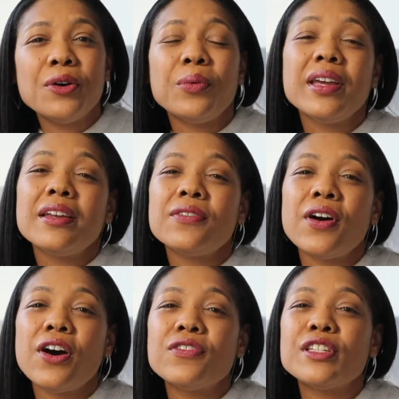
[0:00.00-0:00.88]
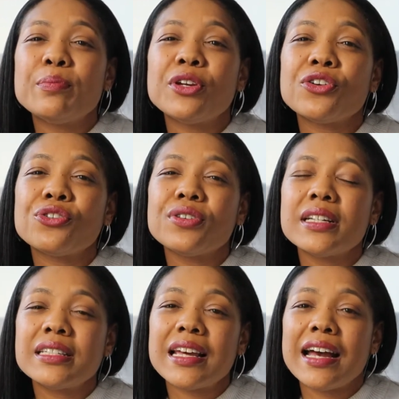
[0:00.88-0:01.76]
we could have often been
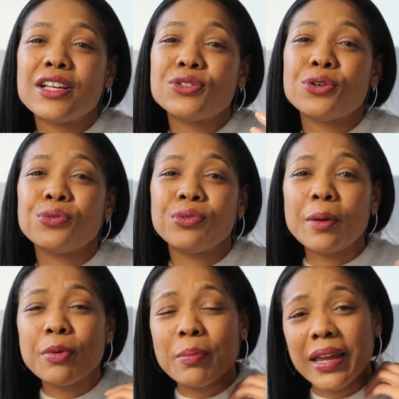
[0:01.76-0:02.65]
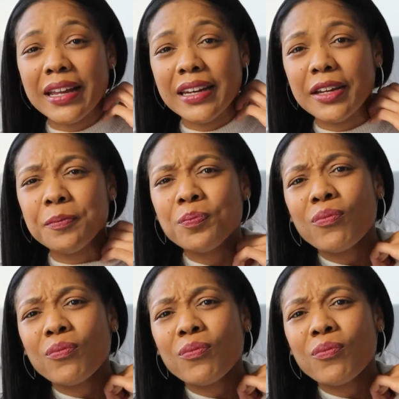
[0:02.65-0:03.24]
criticized or reprimanded,